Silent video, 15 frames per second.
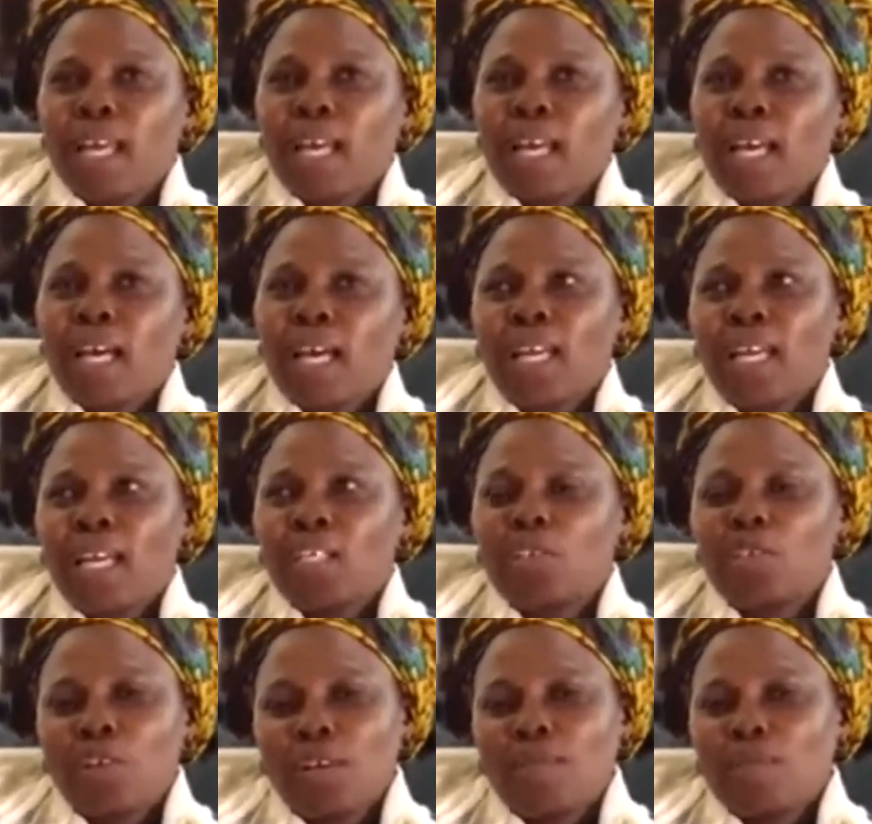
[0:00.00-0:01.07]
And I
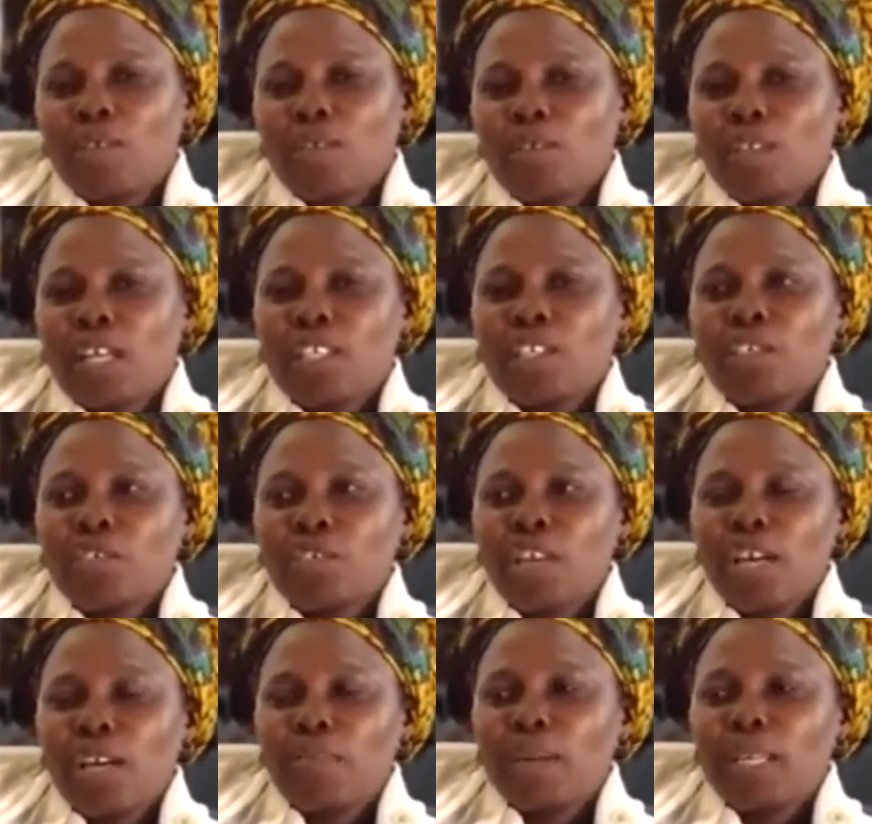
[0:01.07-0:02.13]
traveled to
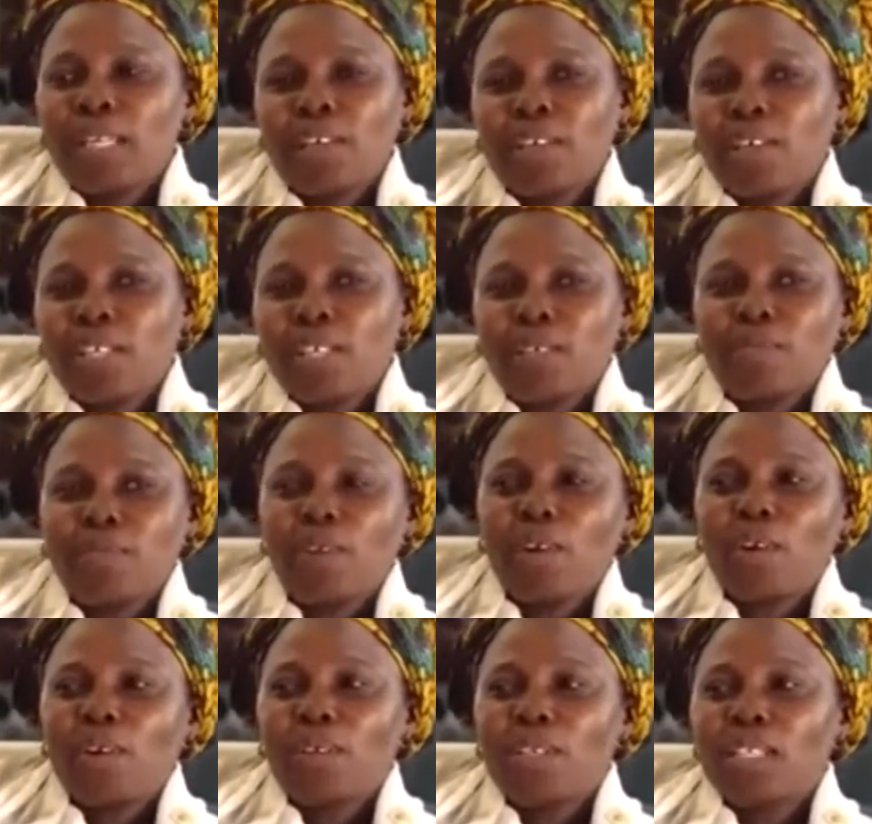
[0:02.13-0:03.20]
Nigeria by the grace of
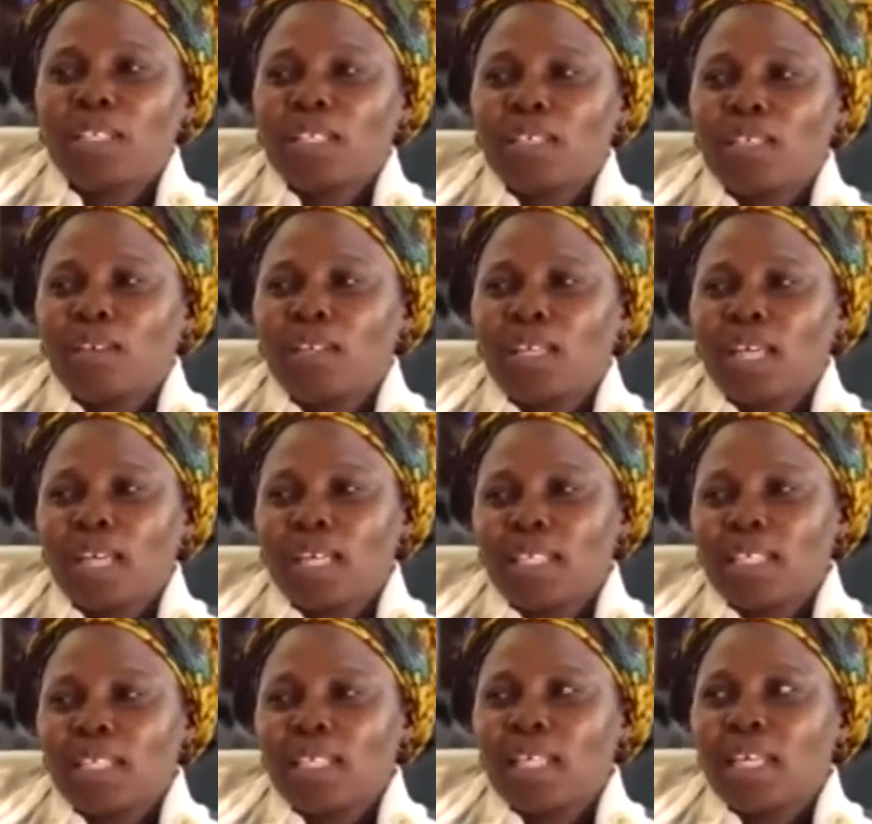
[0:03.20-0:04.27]
God. On
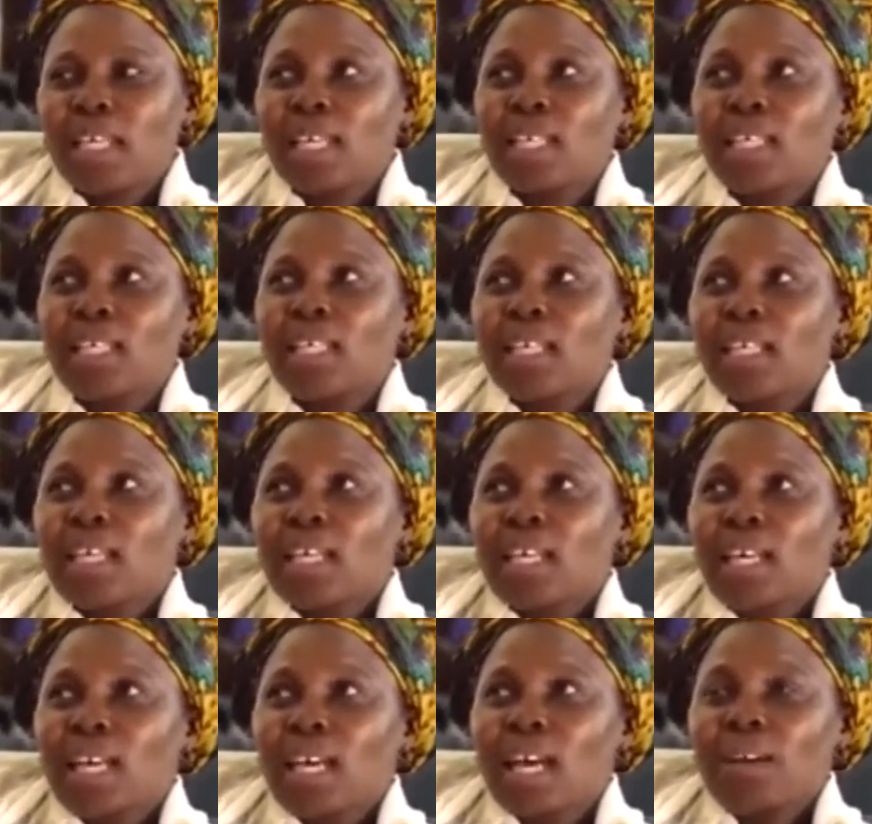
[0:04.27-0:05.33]
getting there,
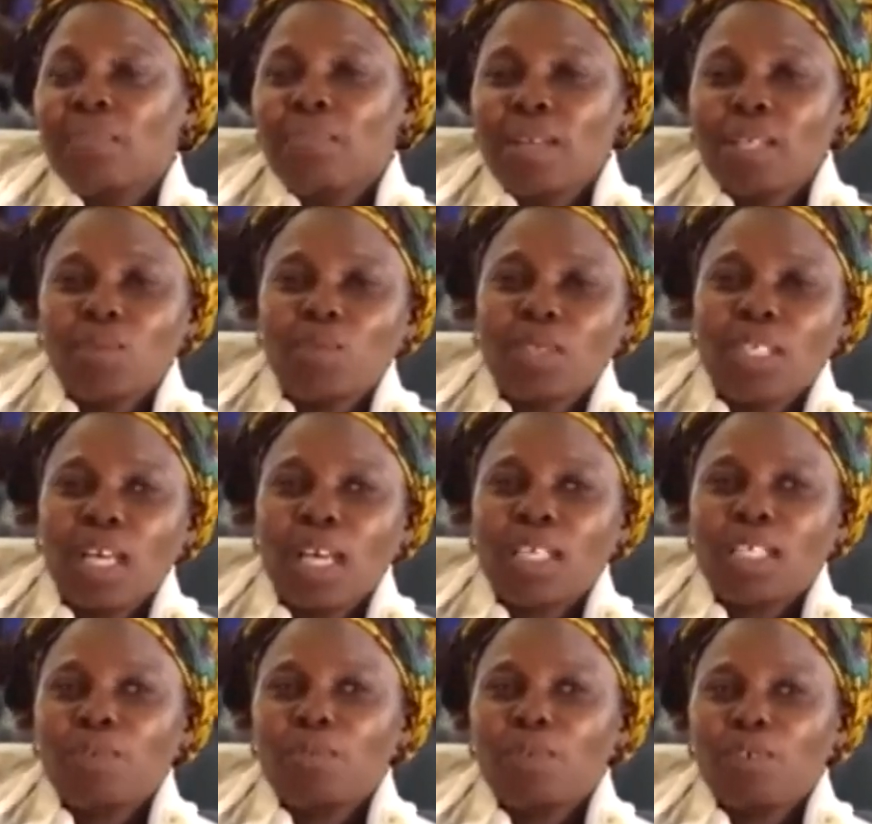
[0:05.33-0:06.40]
I met with the
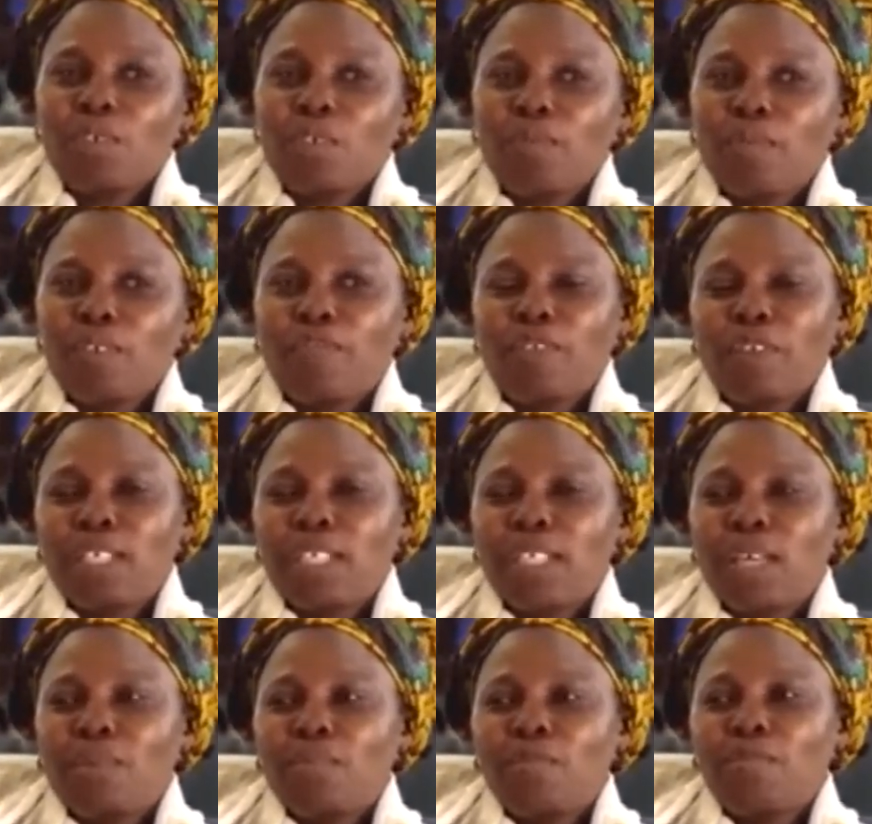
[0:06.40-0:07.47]
Archbishop, my first
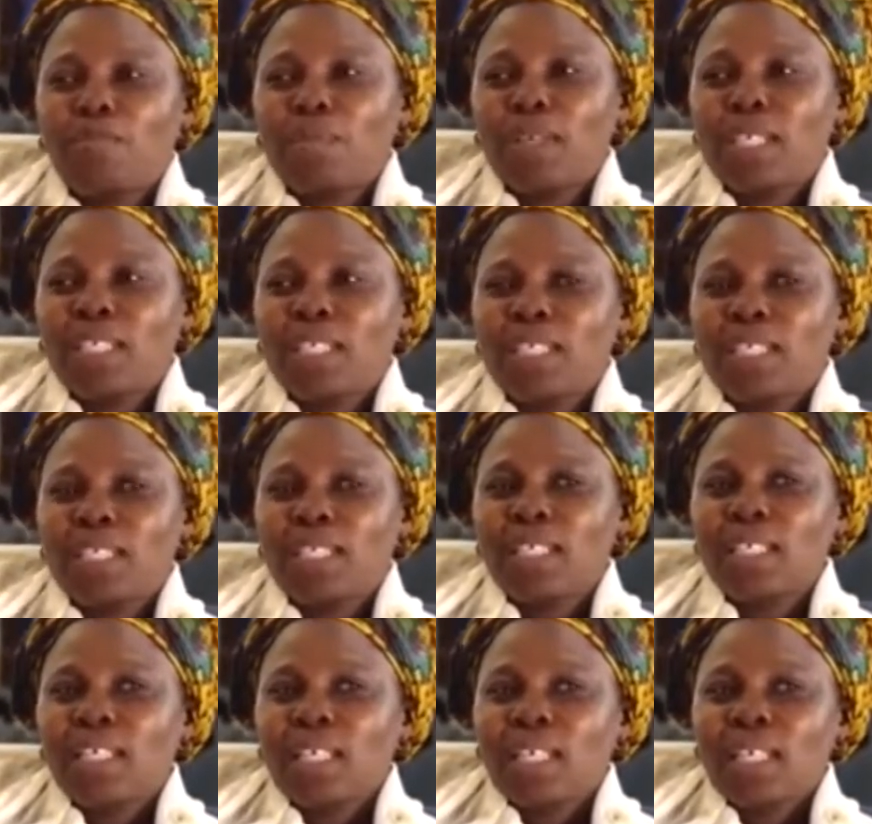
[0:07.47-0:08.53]
time of meeting
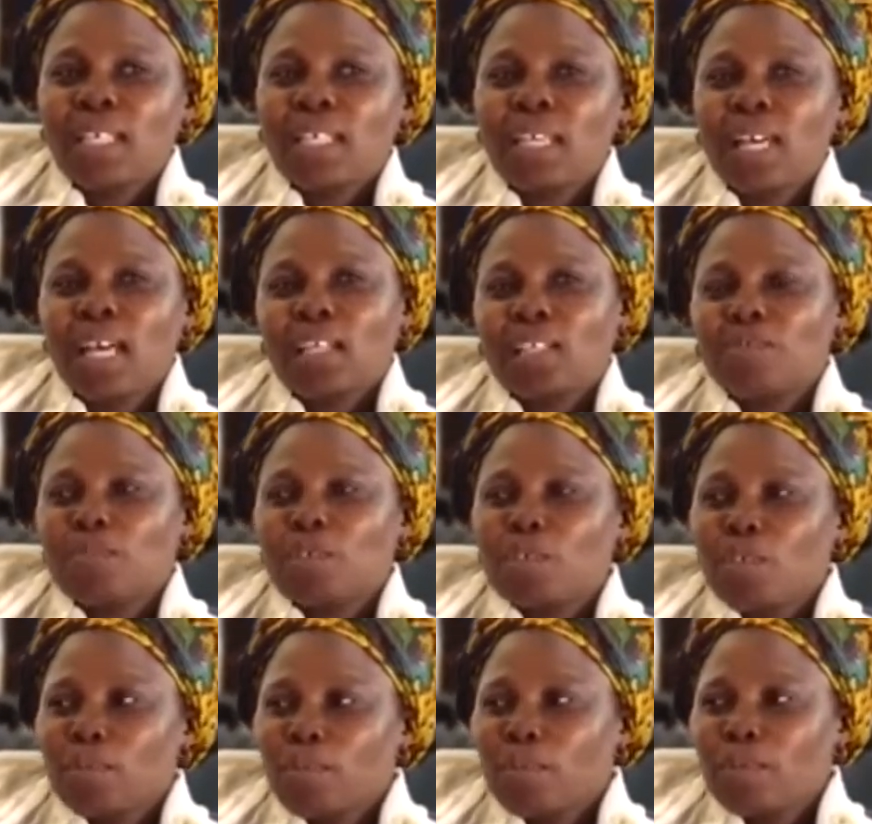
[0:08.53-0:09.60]
the
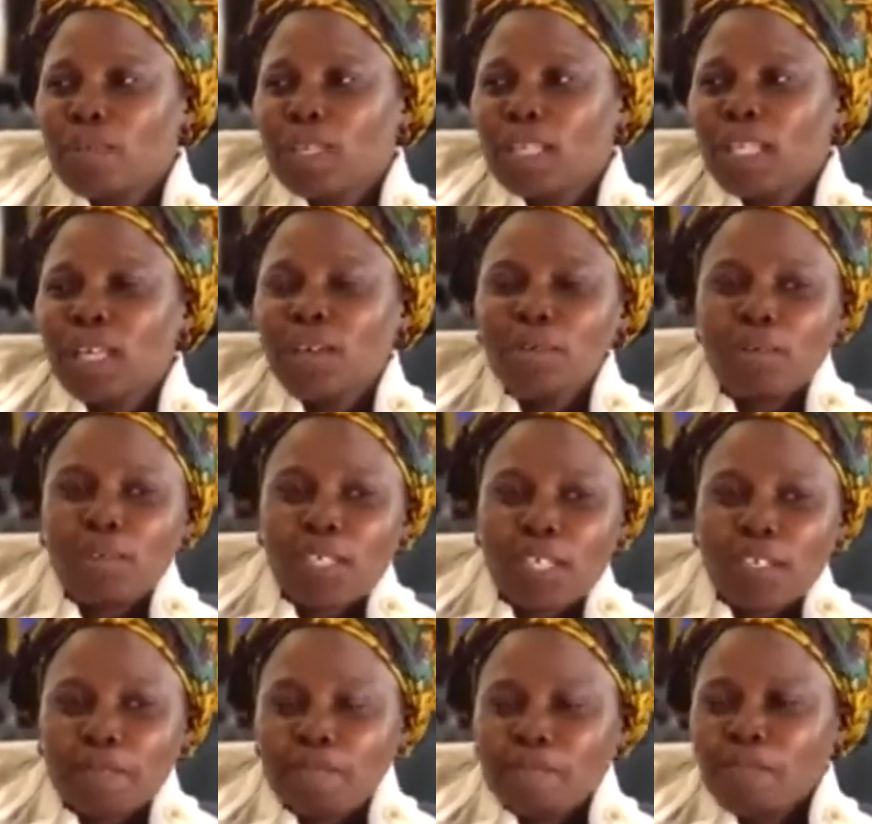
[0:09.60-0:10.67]
Archbishop
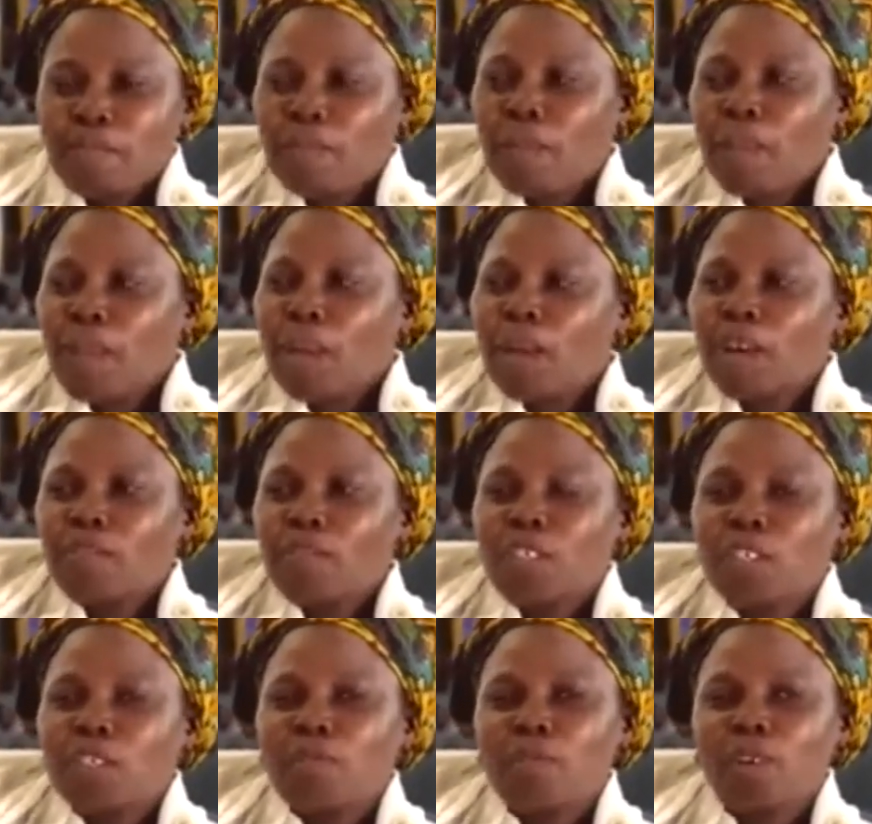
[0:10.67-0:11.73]
Idahosa. of
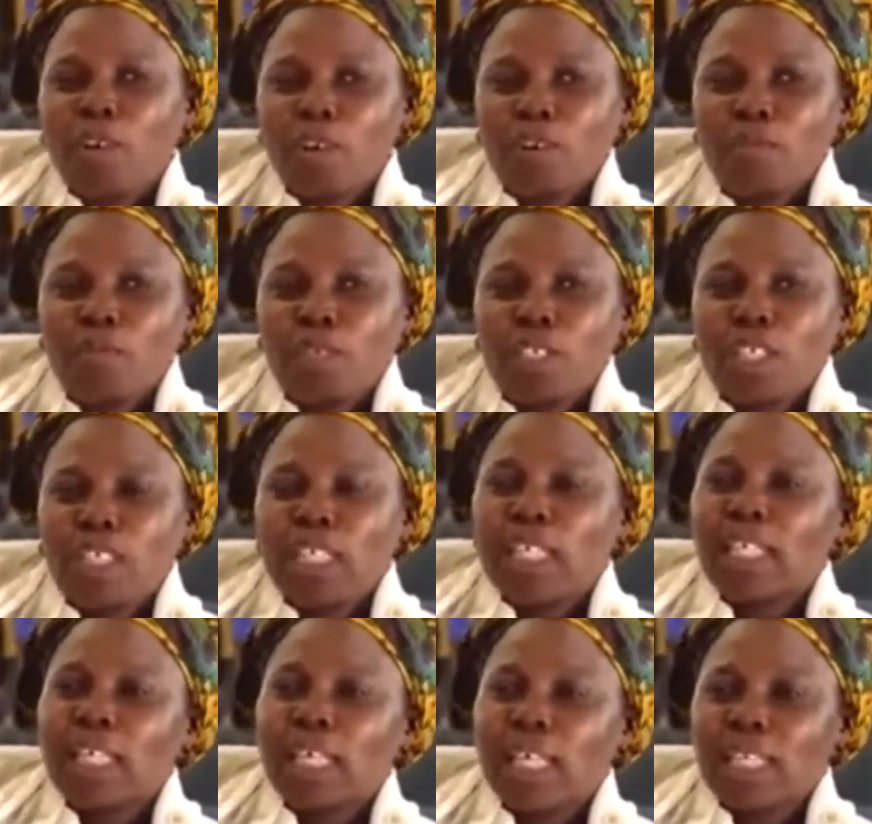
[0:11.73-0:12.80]
Church of God Mission
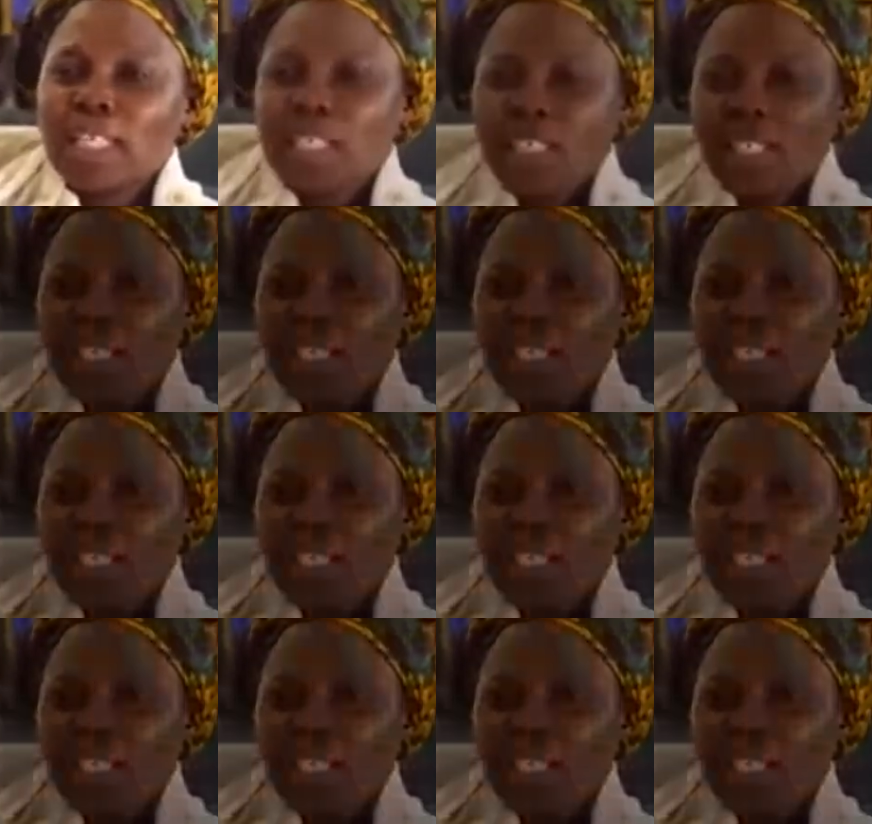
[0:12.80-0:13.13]
International.